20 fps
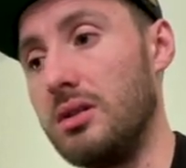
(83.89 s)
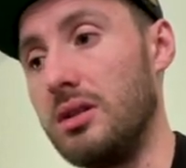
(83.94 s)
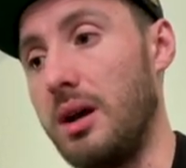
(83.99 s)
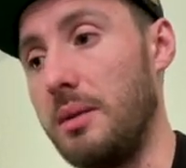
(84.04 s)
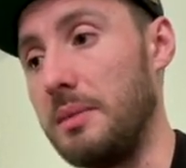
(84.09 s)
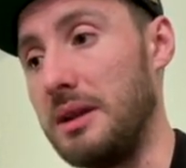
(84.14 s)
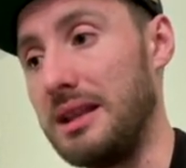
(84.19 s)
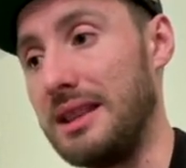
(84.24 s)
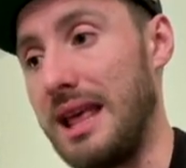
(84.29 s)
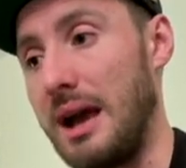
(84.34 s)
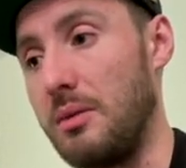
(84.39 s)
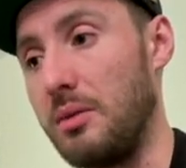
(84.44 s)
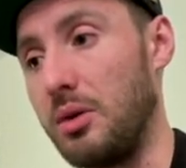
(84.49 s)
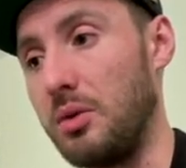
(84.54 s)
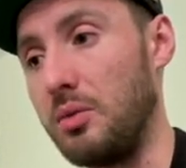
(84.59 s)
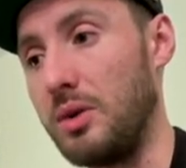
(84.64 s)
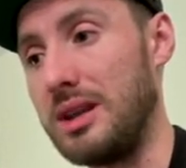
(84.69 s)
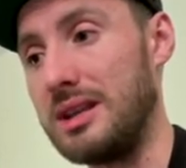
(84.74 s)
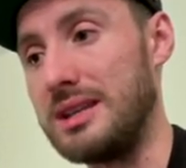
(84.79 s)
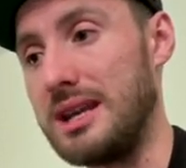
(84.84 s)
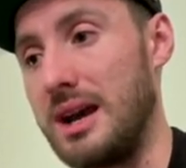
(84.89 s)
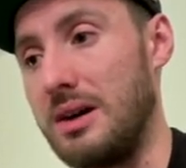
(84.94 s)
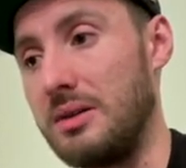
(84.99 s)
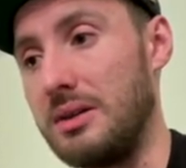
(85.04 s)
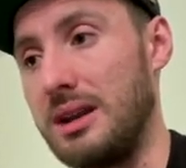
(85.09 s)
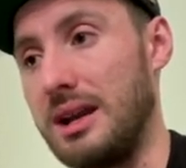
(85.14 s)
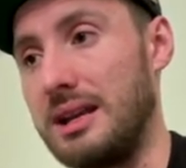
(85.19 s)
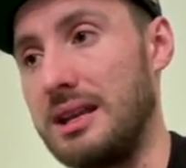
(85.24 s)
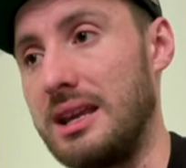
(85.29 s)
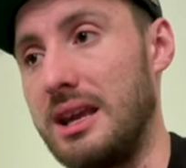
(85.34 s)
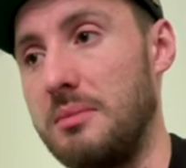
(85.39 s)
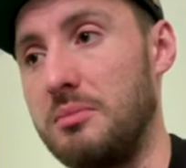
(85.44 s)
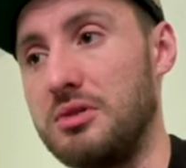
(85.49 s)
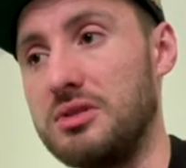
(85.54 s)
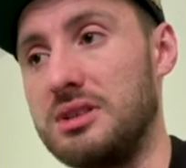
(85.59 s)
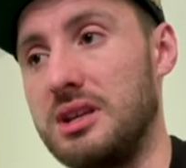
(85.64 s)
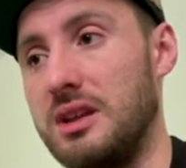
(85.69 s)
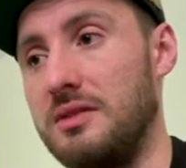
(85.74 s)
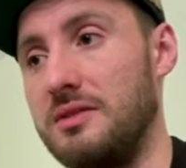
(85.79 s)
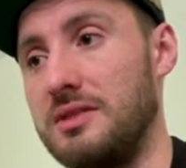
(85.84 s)
I mean, that one went down
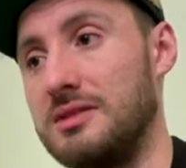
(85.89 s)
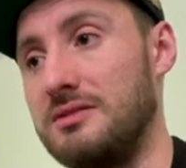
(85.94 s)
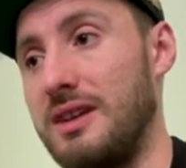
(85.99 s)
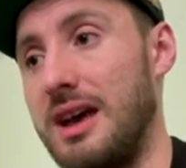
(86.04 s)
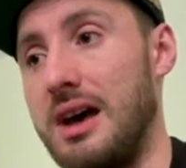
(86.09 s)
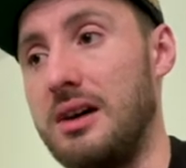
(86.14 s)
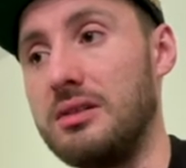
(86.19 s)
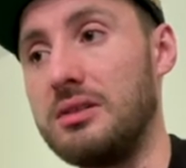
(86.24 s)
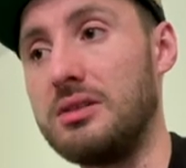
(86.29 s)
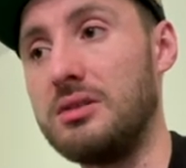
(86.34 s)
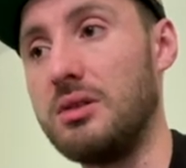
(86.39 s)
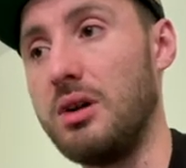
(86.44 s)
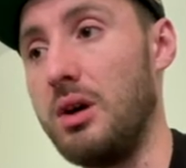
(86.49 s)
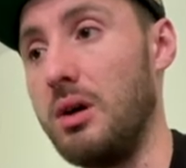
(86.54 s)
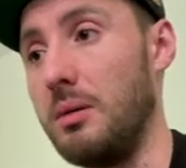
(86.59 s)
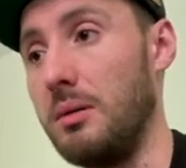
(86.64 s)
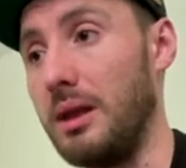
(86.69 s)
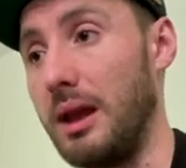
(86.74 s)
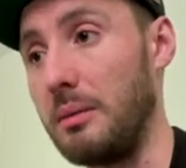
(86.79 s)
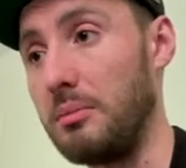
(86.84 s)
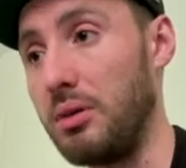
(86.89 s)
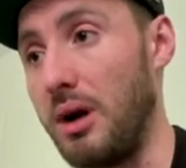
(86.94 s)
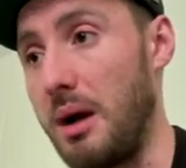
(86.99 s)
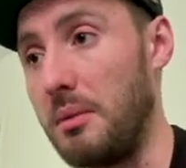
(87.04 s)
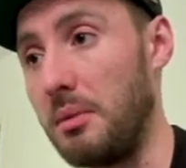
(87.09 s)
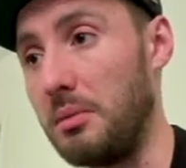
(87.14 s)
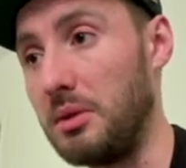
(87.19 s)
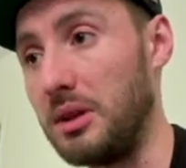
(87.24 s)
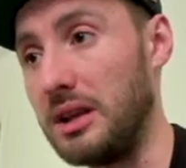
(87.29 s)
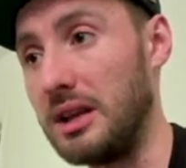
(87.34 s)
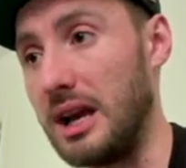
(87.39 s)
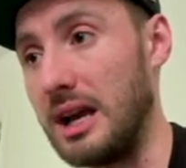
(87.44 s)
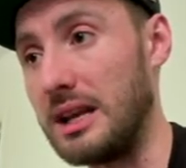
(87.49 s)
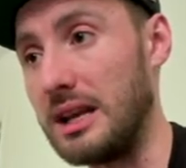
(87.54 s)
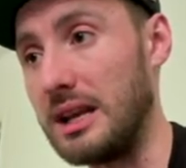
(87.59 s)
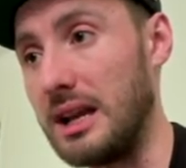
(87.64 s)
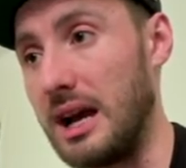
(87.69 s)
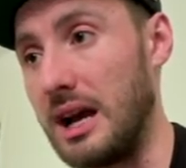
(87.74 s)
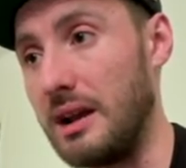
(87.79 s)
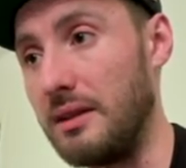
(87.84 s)
98% of its value, or like probably
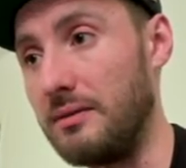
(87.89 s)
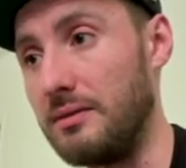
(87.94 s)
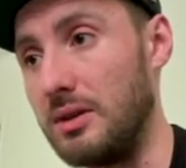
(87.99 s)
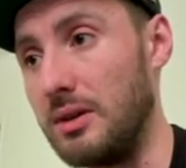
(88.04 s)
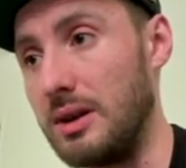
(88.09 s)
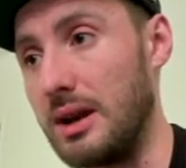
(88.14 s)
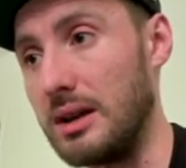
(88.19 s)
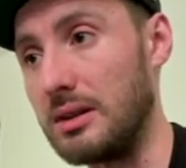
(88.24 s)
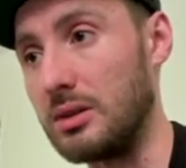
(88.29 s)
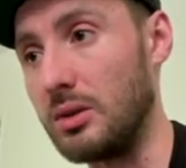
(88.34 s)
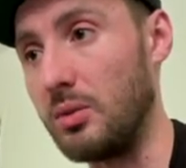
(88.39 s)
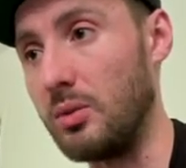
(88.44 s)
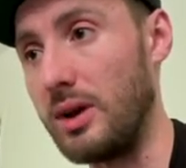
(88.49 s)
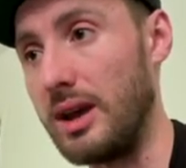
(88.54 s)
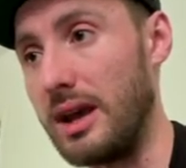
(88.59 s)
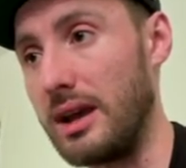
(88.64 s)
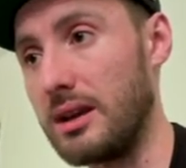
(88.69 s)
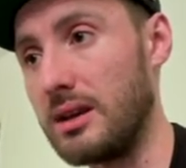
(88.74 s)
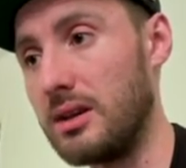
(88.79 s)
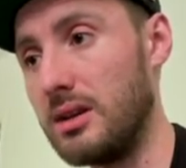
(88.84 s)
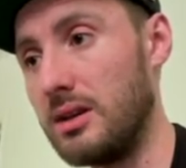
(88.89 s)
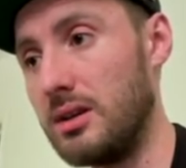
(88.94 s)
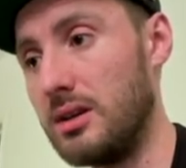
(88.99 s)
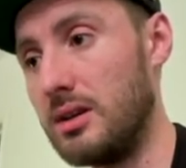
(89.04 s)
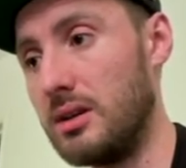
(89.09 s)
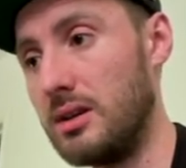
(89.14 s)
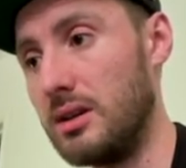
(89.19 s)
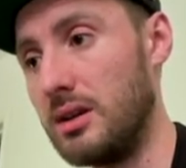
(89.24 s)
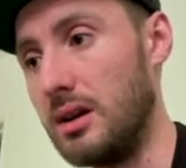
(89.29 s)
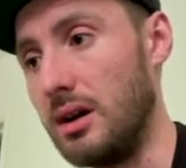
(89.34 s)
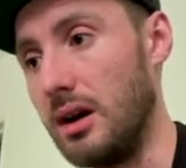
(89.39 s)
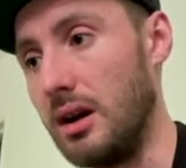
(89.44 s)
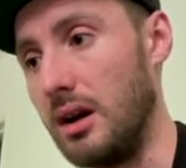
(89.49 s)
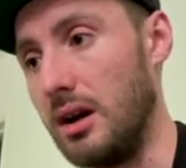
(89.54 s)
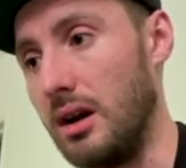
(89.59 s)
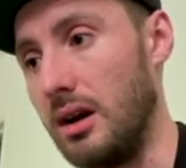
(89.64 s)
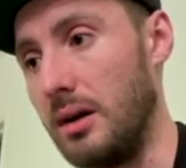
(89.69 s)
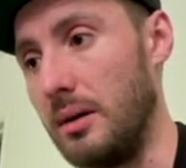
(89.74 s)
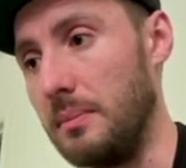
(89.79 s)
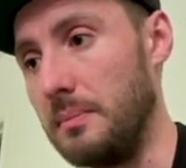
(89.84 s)
99 if you count the wick.
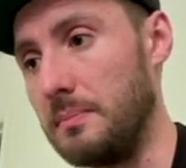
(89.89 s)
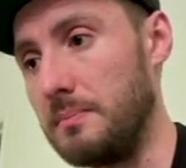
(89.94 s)
Yeah,